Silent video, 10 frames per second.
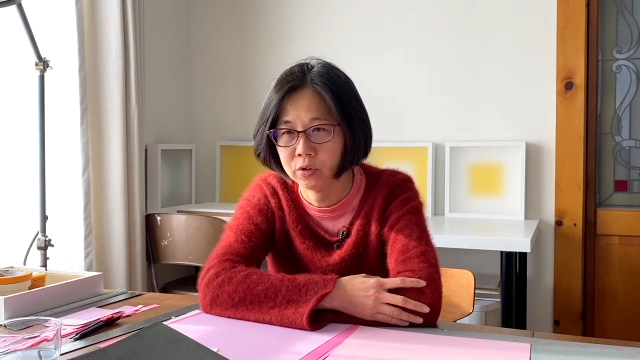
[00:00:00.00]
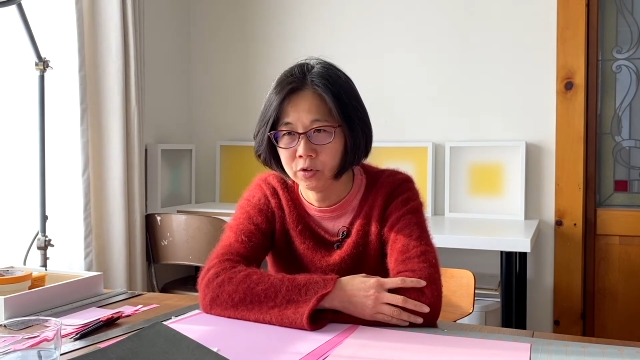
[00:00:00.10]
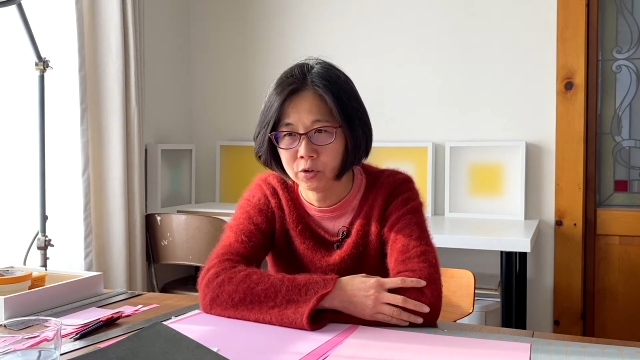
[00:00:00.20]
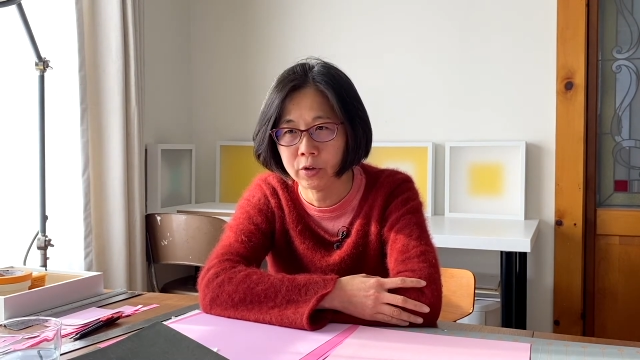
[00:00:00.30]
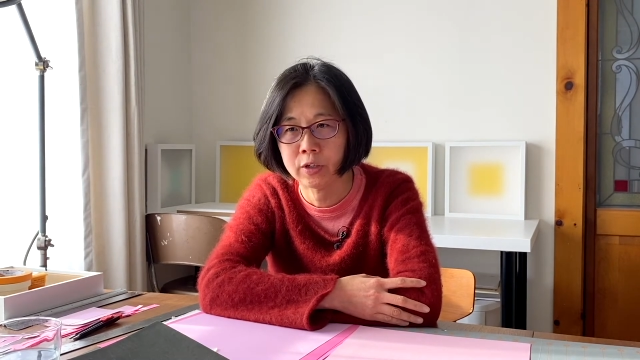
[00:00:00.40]

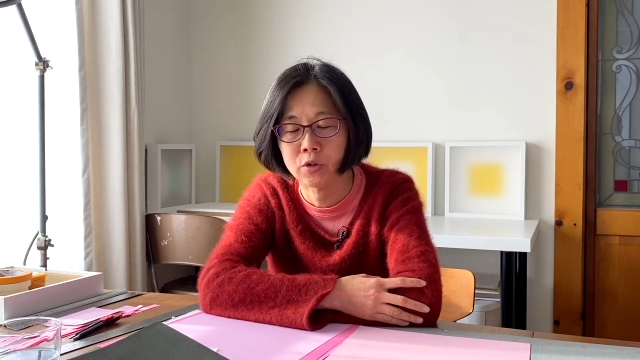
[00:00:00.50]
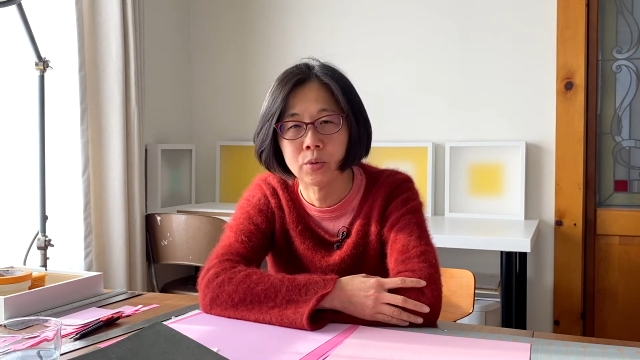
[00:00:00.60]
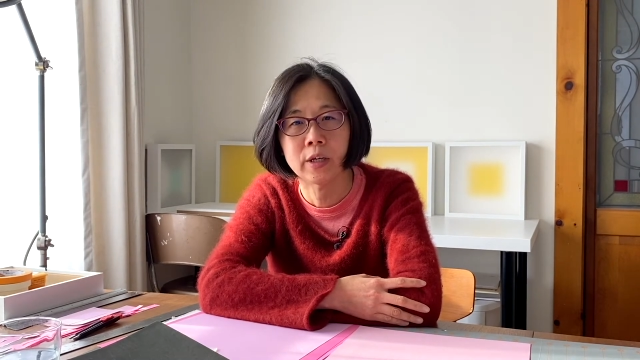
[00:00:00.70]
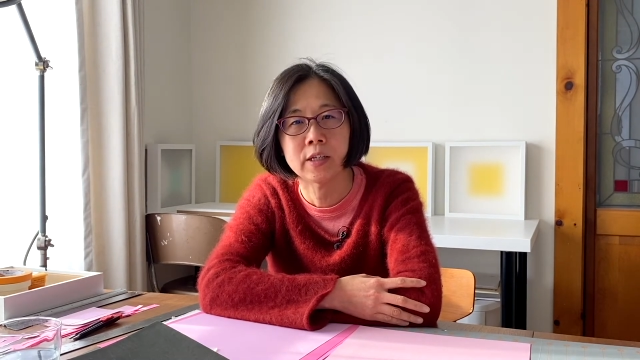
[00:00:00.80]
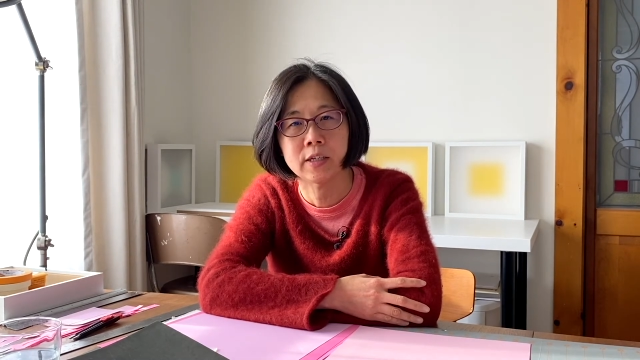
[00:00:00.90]
starting
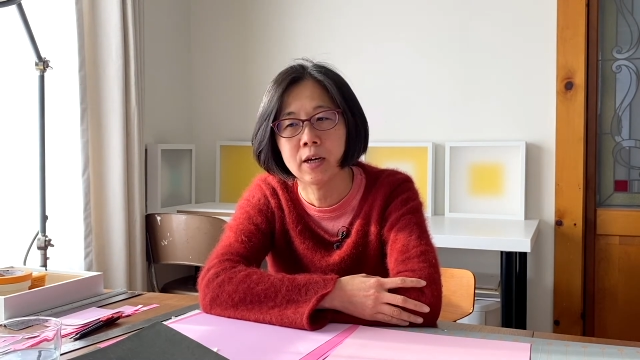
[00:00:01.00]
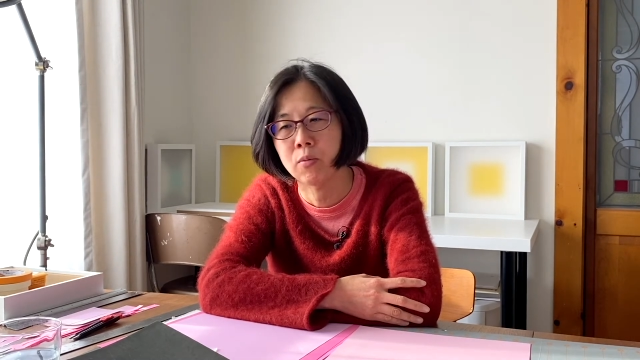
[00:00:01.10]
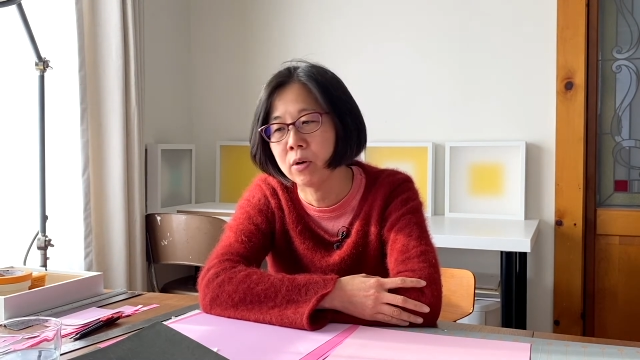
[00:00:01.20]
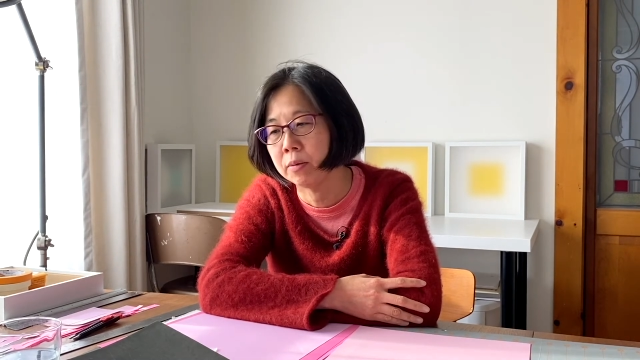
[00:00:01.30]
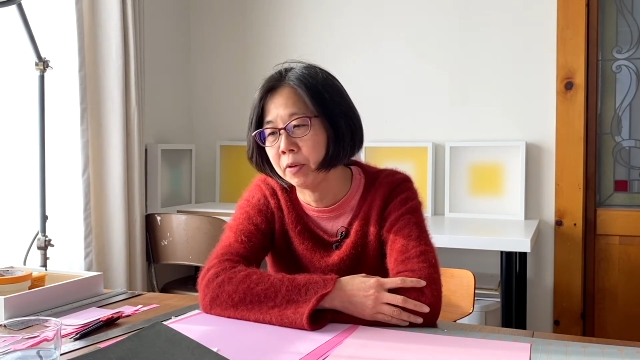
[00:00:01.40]
doing in
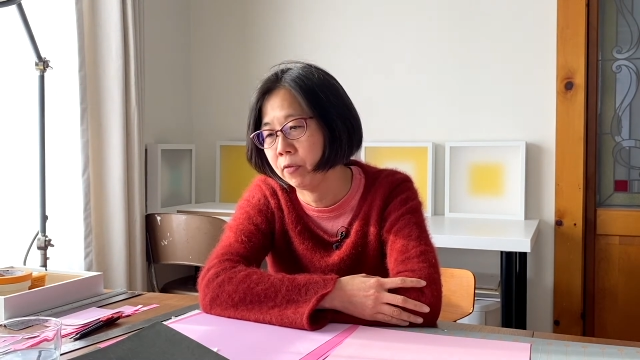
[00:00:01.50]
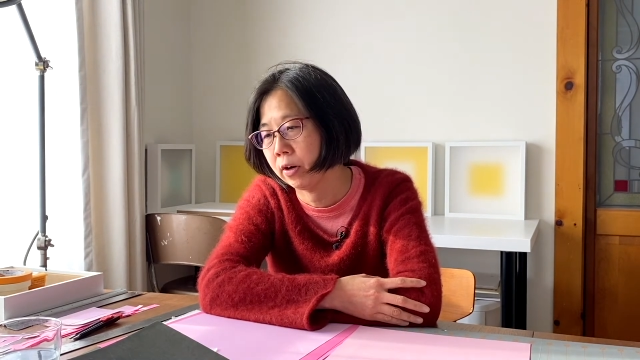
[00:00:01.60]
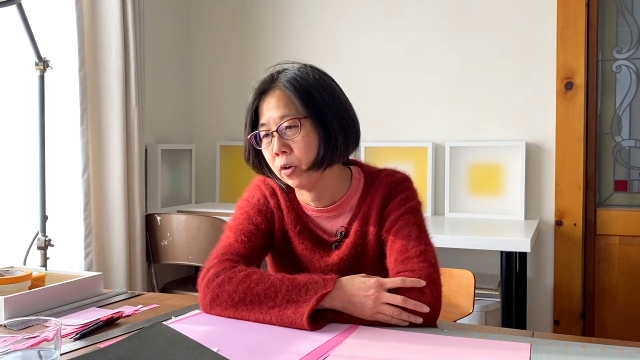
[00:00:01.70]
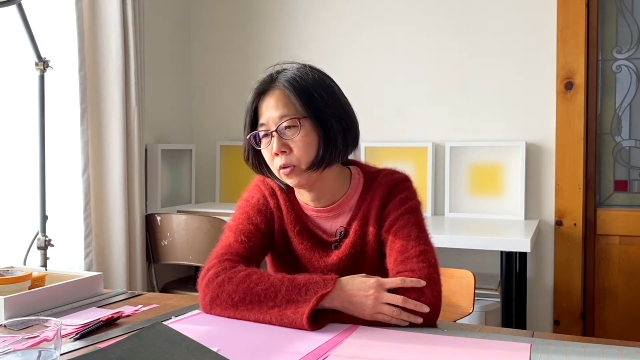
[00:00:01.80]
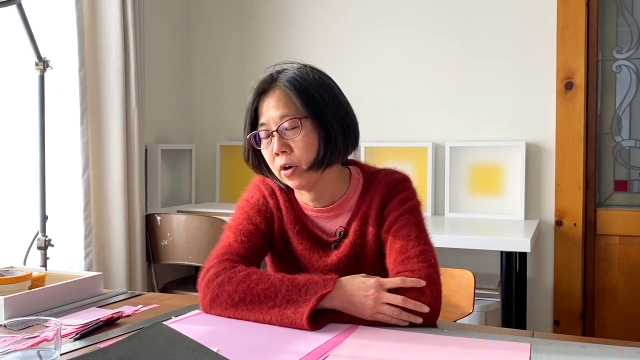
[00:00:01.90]
Taiwan before
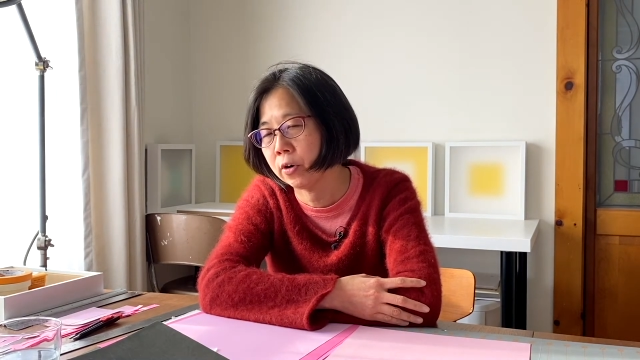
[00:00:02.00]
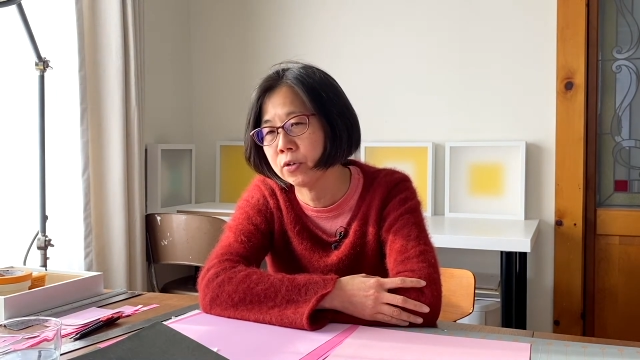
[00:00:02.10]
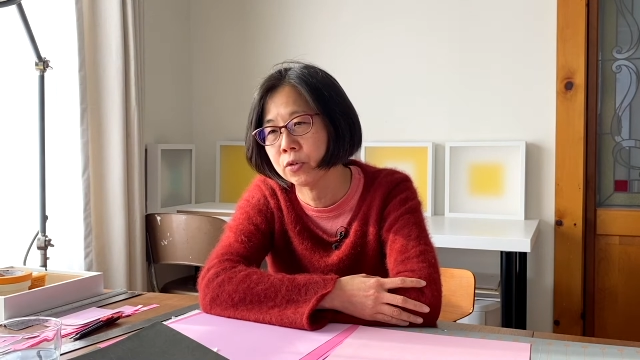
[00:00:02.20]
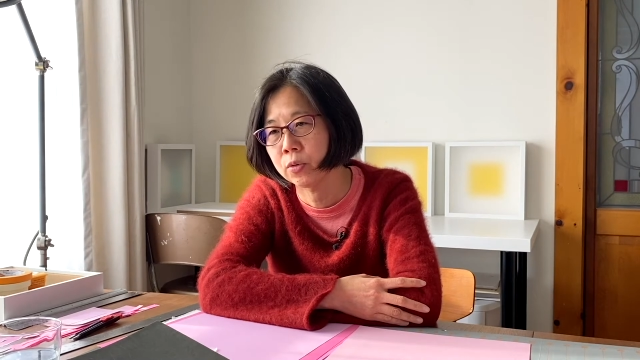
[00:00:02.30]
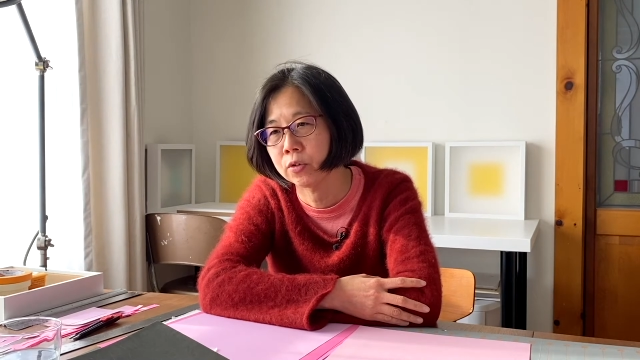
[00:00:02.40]
I go to
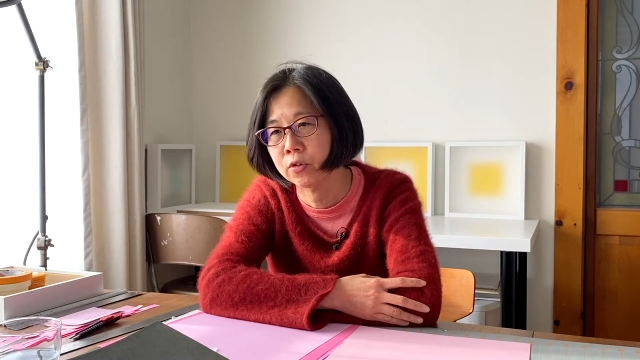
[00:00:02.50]
art school.